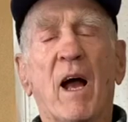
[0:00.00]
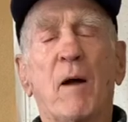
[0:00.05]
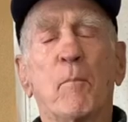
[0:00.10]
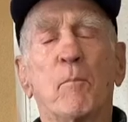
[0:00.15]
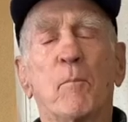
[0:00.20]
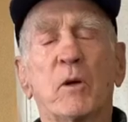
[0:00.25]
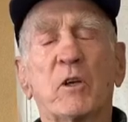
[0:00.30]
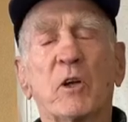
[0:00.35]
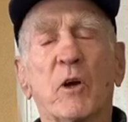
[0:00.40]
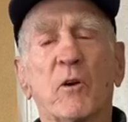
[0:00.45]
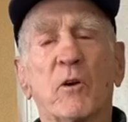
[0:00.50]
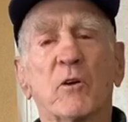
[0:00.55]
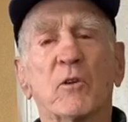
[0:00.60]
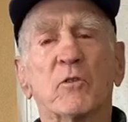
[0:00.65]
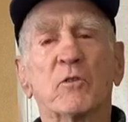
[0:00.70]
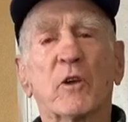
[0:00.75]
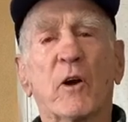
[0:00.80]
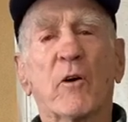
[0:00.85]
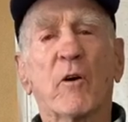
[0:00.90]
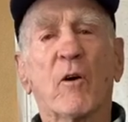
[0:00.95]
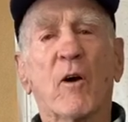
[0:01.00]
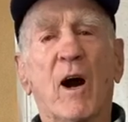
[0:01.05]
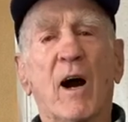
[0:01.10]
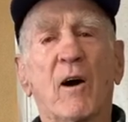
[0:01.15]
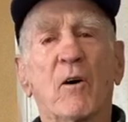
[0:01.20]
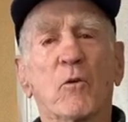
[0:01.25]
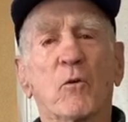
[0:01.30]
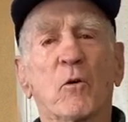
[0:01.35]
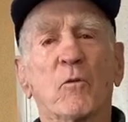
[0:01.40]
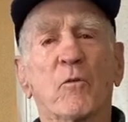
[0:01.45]
materials that are
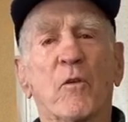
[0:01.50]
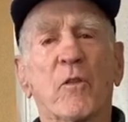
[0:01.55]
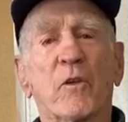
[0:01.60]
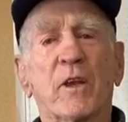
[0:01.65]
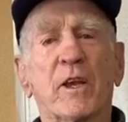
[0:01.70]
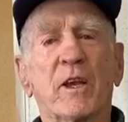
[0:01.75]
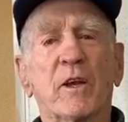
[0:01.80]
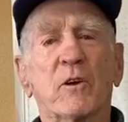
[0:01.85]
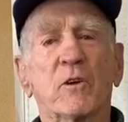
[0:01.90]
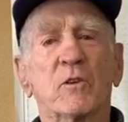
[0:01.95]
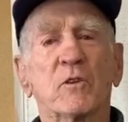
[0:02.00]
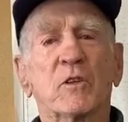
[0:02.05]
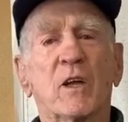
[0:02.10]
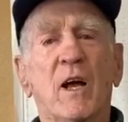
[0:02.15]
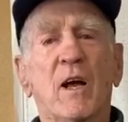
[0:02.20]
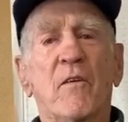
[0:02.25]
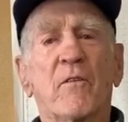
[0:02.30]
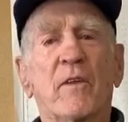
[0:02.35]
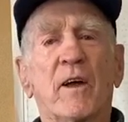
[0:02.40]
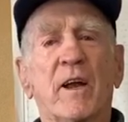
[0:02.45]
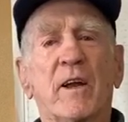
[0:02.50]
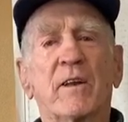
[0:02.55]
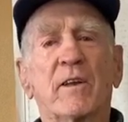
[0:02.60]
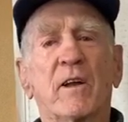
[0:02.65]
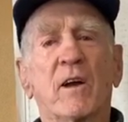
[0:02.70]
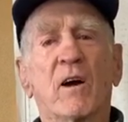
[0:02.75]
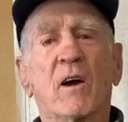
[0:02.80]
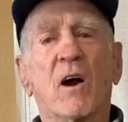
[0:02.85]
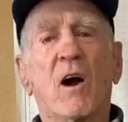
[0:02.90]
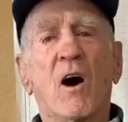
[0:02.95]
out over the years that
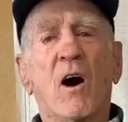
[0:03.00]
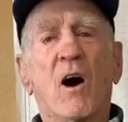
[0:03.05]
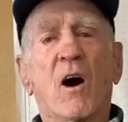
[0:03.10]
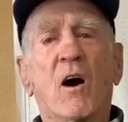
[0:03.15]
uh,